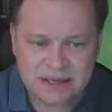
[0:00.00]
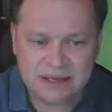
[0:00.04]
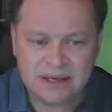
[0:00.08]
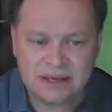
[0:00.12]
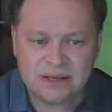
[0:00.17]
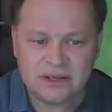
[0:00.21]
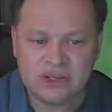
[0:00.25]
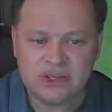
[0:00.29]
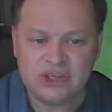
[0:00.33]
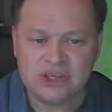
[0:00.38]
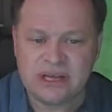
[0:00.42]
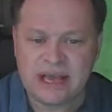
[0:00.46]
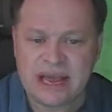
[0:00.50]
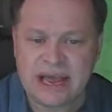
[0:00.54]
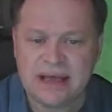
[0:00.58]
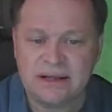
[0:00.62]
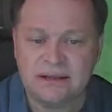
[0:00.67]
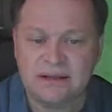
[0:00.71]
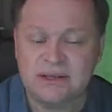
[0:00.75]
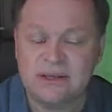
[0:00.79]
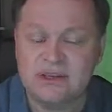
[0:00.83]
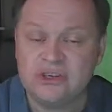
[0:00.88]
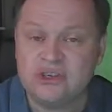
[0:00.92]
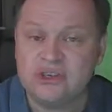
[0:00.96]

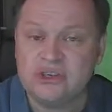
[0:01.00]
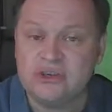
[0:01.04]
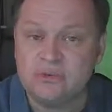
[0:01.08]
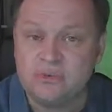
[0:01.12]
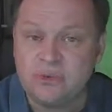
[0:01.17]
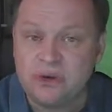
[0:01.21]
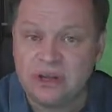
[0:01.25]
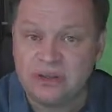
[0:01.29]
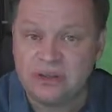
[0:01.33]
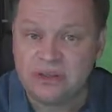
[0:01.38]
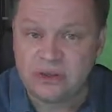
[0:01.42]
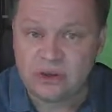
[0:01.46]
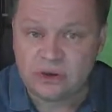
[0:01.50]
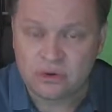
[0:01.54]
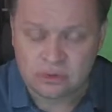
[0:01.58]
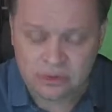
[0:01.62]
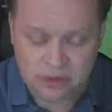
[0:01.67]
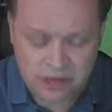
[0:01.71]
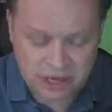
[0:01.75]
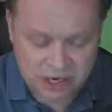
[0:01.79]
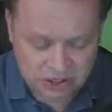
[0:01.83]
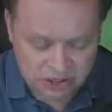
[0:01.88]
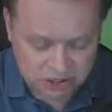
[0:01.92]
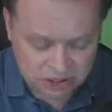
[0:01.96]
Challenged with the
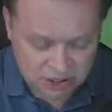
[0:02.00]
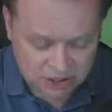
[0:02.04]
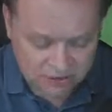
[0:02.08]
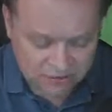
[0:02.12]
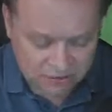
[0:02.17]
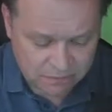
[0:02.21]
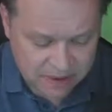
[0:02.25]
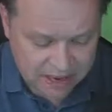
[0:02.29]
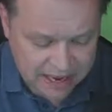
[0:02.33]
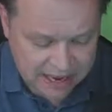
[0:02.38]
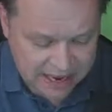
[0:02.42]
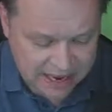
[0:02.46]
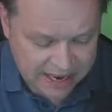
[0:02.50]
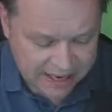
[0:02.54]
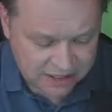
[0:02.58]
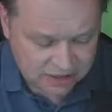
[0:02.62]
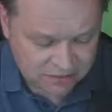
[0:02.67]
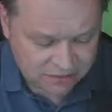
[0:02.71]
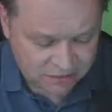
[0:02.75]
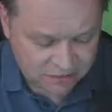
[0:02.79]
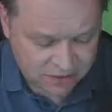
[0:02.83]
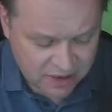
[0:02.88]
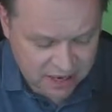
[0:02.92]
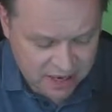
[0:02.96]
creation of a
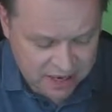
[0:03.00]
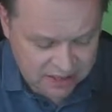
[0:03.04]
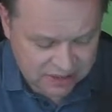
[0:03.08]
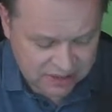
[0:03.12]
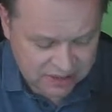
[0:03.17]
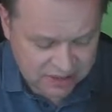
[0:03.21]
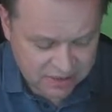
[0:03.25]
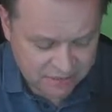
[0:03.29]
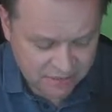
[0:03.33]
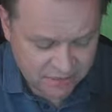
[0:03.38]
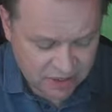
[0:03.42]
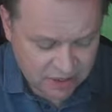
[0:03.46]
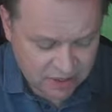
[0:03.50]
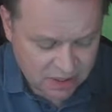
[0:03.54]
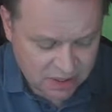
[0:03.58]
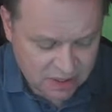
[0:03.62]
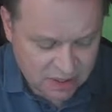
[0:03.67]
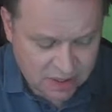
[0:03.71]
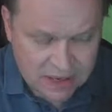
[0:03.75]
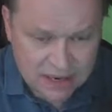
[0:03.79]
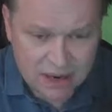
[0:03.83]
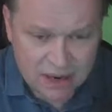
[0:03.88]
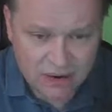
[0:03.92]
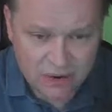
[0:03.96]
passphrase.
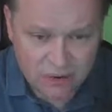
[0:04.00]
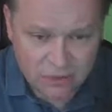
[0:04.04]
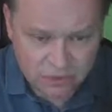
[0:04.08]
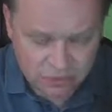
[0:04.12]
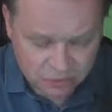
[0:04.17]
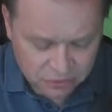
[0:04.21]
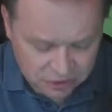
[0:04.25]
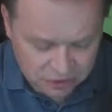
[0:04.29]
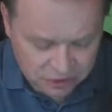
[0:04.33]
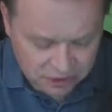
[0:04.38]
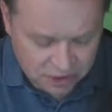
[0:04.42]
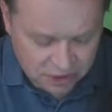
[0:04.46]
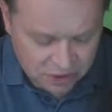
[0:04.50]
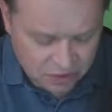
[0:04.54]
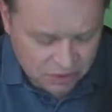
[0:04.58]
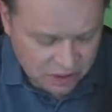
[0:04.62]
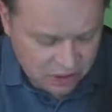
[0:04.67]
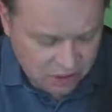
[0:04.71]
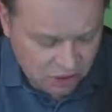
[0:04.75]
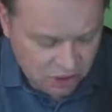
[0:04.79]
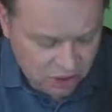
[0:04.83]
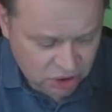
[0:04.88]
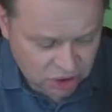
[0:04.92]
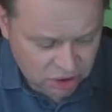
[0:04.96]
Now, I would really
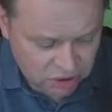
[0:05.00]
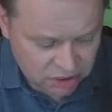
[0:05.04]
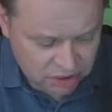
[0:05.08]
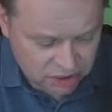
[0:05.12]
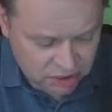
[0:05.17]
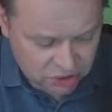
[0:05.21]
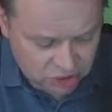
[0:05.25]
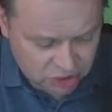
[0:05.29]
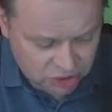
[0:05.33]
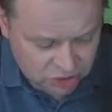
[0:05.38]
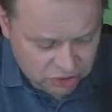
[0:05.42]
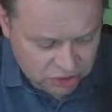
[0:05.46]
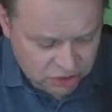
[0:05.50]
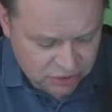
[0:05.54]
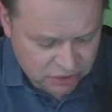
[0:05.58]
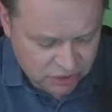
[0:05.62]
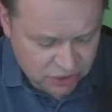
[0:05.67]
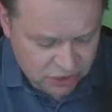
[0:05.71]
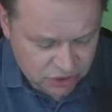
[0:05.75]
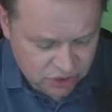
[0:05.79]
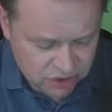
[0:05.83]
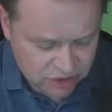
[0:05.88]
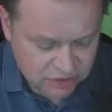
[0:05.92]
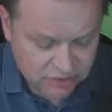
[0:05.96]
encourage you to
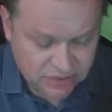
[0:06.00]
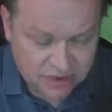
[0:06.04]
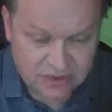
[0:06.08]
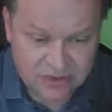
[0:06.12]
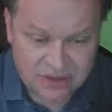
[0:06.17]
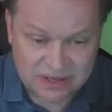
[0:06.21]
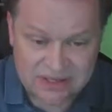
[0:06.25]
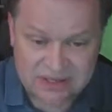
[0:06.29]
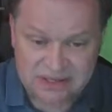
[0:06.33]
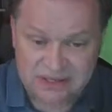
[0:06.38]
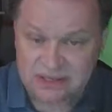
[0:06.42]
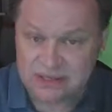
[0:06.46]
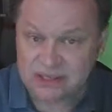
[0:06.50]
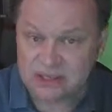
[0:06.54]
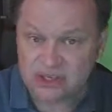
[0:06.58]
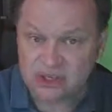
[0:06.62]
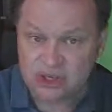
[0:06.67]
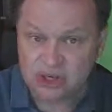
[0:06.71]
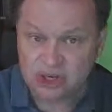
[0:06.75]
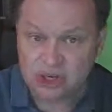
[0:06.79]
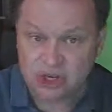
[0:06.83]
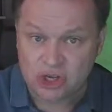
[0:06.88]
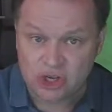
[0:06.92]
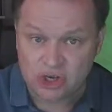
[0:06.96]
ensure that this is a
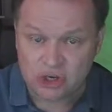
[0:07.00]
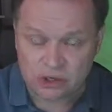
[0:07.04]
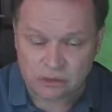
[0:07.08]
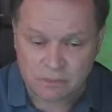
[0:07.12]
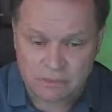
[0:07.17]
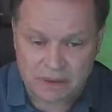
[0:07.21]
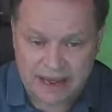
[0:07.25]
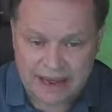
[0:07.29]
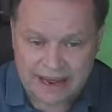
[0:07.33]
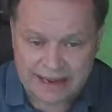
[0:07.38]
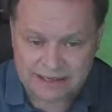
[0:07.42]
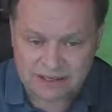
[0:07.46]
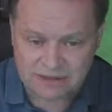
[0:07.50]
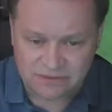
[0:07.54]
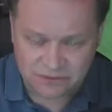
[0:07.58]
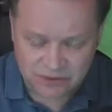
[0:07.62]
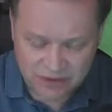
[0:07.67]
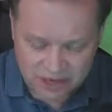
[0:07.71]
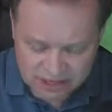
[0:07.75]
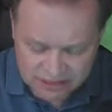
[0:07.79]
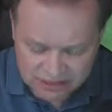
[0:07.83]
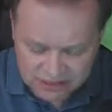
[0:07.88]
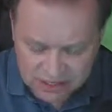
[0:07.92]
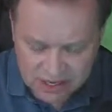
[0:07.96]
secure
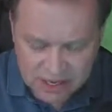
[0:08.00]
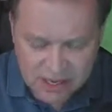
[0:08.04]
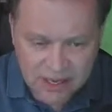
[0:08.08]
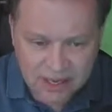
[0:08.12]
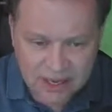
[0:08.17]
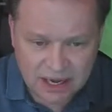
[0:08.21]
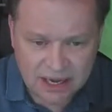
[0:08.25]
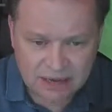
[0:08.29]
passphrase. I'm